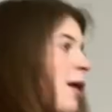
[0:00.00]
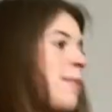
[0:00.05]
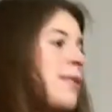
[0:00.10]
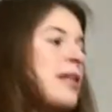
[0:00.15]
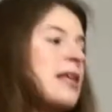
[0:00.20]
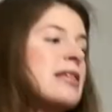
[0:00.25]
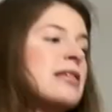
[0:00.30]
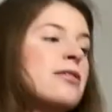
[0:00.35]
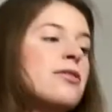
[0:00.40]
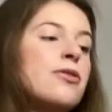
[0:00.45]
me
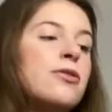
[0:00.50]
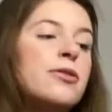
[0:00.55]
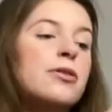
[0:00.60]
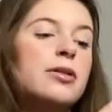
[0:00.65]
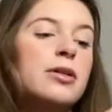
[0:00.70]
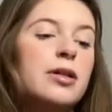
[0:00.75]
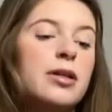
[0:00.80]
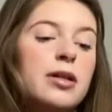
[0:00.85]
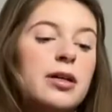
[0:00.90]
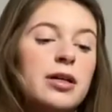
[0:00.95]
this little
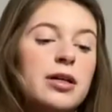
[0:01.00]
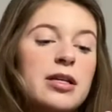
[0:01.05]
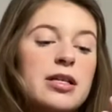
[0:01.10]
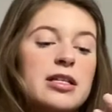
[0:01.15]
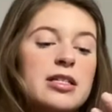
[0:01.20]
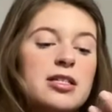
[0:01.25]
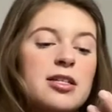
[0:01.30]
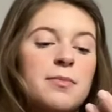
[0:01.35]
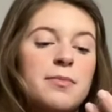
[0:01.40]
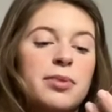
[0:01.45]

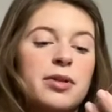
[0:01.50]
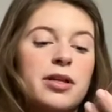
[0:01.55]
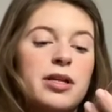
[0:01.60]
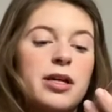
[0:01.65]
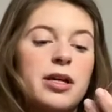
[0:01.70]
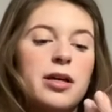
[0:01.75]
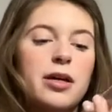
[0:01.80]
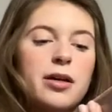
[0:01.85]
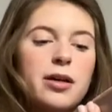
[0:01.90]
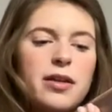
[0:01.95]

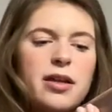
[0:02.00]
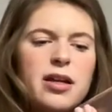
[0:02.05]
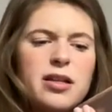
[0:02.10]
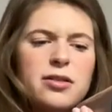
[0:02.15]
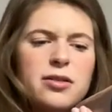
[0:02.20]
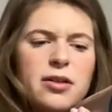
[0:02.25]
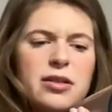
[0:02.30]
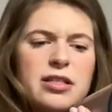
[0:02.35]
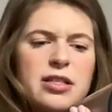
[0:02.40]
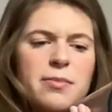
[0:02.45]
Simply, I think it's
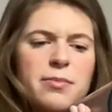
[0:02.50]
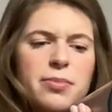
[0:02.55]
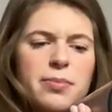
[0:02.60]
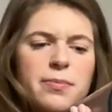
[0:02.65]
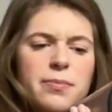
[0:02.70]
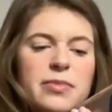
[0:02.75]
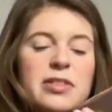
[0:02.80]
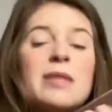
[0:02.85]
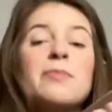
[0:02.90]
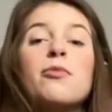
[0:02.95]
called Sim
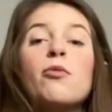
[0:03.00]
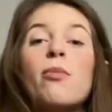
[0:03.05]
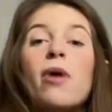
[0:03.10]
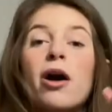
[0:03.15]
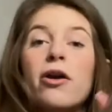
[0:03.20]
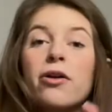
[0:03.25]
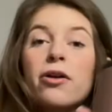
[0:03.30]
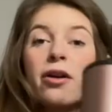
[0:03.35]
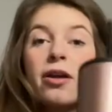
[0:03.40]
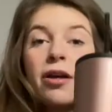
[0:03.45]
Simple
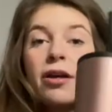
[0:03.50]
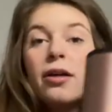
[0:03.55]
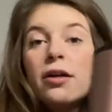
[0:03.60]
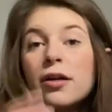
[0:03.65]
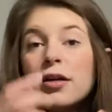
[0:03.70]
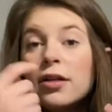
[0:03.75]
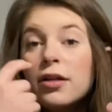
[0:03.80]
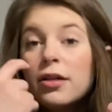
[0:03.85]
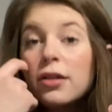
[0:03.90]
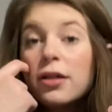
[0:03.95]
Modern
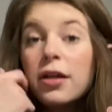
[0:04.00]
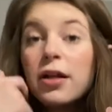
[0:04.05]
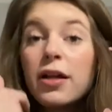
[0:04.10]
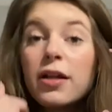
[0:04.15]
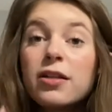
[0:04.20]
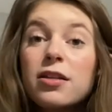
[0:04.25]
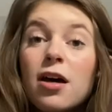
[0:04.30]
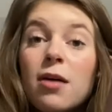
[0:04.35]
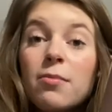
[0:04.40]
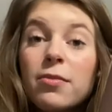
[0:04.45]

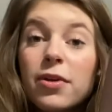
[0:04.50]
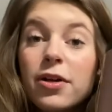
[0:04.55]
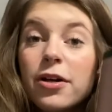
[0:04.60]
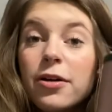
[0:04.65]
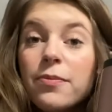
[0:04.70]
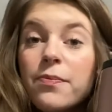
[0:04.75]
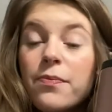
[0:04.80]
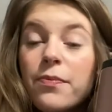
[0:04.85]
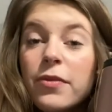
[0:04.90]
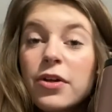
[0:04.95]
tumbler,
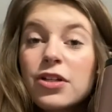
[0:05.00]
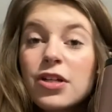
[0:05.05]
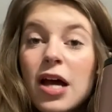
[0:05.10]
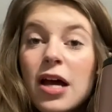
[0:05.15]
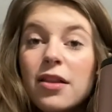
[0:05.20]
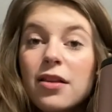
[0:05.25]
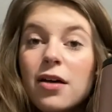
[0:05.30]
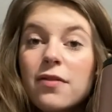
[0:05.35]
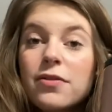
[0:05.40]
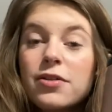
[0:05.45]
which I
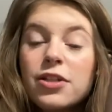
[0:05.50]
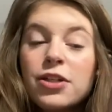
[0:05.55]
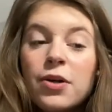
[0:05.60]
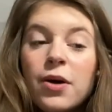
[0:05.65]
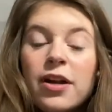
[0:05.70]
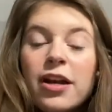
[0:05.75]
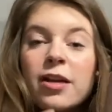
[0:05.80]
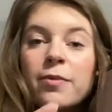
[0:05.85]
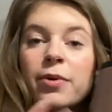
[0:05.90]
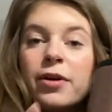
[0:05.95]
love too. I
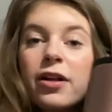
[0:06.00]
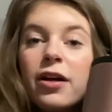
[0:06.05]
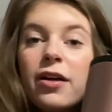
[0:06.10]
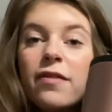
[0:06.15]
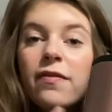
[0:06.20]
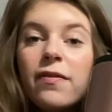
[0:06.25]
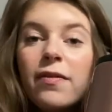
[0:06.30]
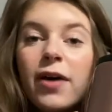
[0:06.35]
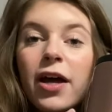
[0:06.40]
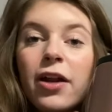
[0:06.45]
need to put a
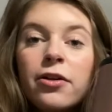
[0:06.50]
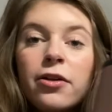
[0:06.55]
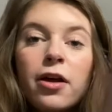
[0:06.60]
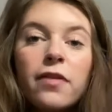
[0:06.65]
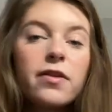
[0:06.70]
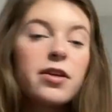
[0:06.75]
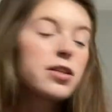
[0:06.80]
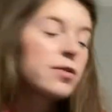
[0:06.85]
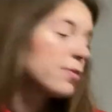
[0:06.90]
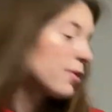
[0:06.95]
vinyl on
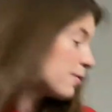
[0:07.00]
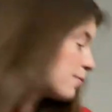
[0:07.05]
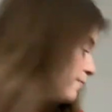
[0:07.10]
this one.